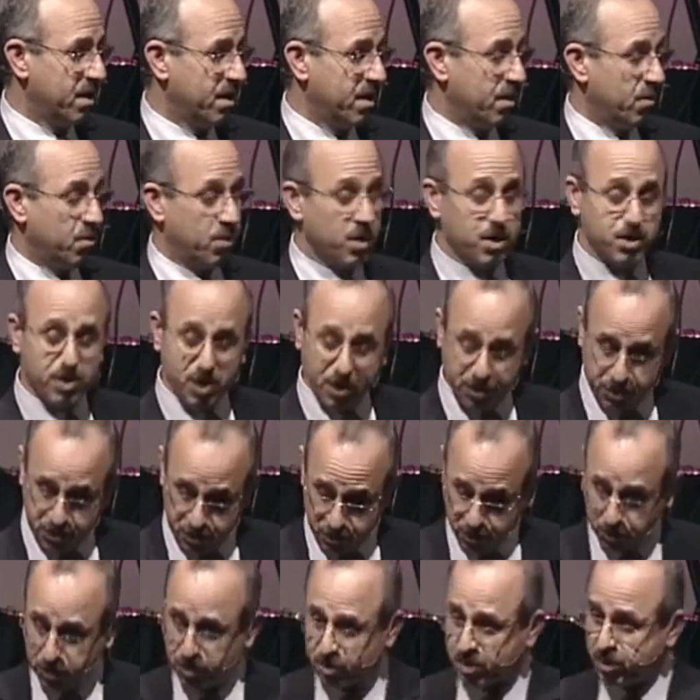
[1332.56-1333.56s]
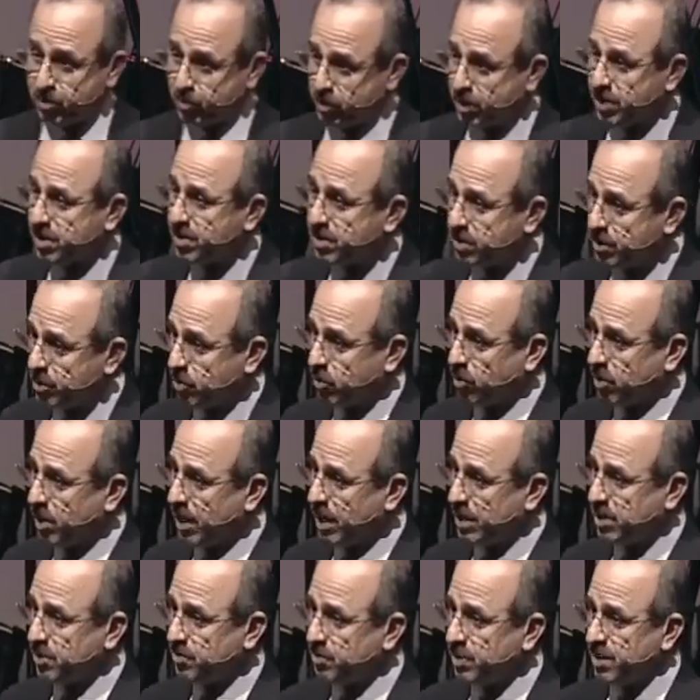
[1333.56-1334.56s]
Were they Jews, Christians, or
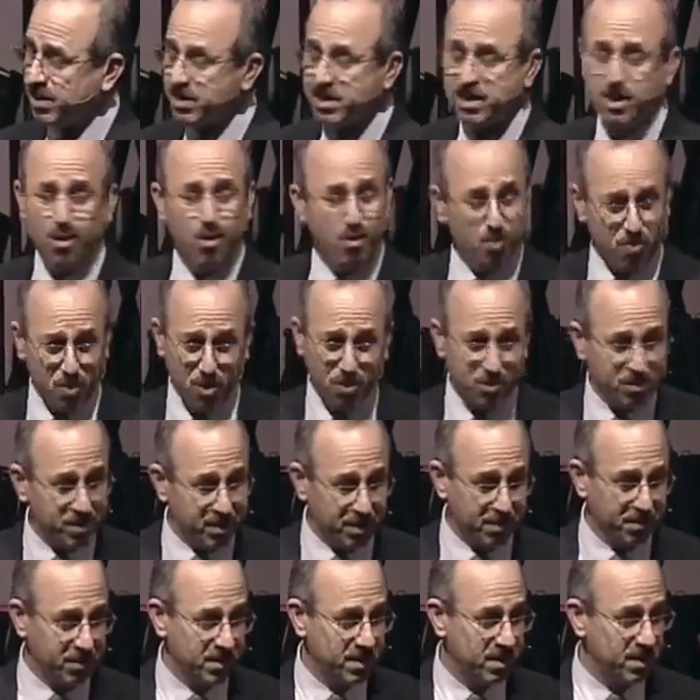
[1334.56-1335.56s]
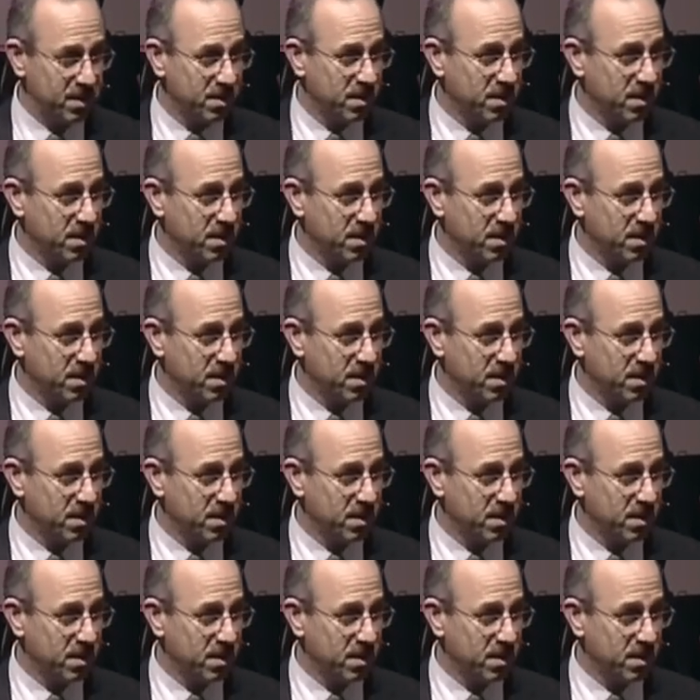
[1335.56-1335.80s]
Zoroastrians? No, Muslims.